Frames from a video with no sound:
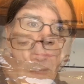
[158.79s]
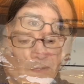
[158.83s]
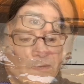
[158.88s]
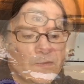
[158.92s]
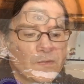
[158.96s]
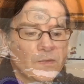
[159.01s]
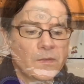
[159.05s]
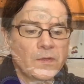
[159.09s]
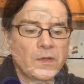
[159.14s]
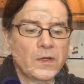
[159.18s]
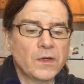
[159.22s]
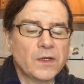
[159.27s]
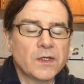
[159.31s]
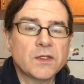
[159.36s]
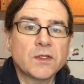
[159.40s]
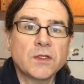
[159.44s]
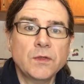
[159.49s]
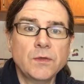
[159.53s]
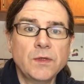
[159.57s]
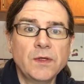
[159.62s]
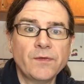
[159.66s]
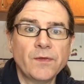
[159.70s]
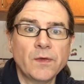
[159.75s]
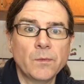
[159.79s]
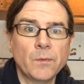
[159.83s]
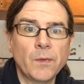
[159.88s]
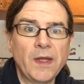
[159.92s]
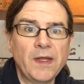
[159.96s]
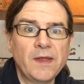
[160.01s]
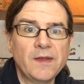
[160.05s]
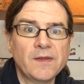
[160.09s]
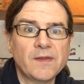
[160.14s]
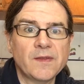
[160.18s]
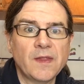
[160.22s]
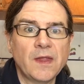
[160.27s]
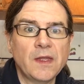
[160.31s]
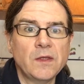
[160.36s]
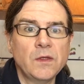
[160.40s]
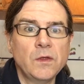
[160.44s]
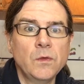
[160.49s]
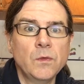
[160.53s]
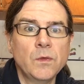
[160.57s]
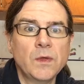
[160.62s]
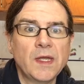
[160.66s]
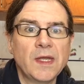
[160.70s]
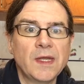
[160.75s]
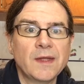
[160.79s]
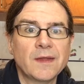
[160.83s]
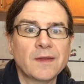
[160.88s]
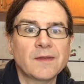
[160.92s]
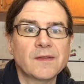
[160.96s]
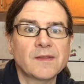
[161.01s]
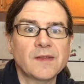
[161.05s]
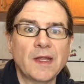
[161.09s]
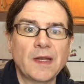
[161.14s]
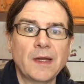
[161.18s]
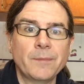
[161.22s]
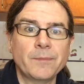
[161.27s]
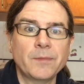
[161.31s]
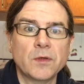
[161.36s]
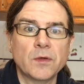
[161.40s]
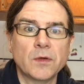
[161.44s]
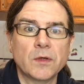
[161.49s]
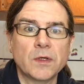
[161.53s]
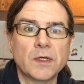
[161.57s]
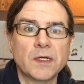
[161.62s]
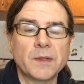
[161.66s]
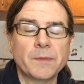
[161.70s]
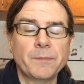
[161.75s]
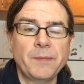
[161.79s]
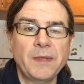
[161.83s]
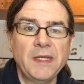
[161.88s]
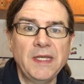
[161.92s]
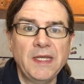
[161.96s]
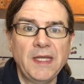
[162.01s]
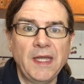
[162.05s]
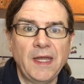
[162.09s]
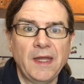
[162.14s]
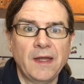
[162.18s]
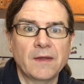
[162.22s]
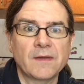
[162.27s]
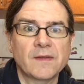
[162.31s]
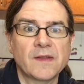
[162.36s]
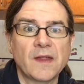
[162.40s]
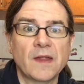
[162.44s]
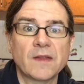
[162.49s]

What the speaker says: So there are 2 different ways that you can set up your pecans.